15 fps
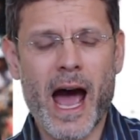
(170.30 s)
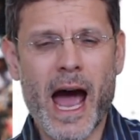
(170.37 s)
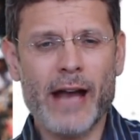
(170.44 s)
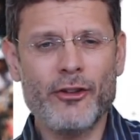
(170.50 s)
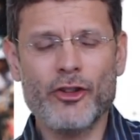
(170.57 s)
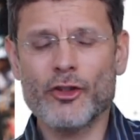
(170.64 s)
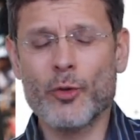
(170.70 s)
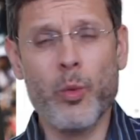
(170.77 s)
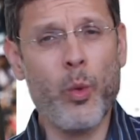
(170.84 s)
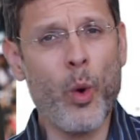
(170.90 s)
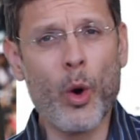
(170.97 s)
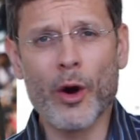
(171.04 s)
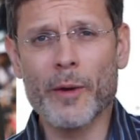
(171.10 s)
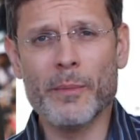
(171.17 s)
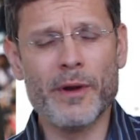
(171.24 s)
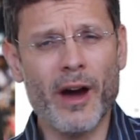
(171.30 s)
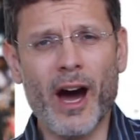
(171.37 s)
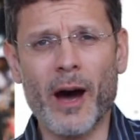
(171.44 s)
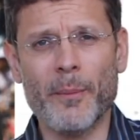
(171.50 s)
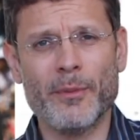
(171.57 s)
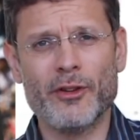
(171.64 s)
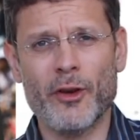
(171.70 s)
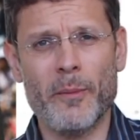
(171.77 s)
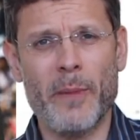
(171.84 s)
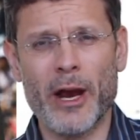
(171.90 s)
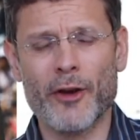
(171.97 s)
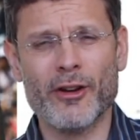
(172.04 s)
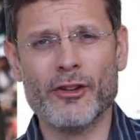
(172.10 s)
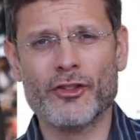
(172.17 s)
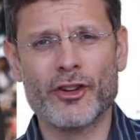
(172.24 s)
I just warmed up to
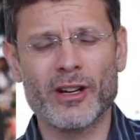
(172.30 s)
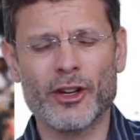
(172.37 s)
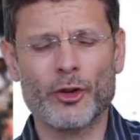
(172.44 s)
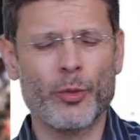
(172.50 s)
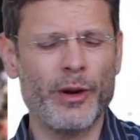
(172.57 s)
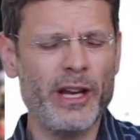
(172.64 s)
Marin Cilic.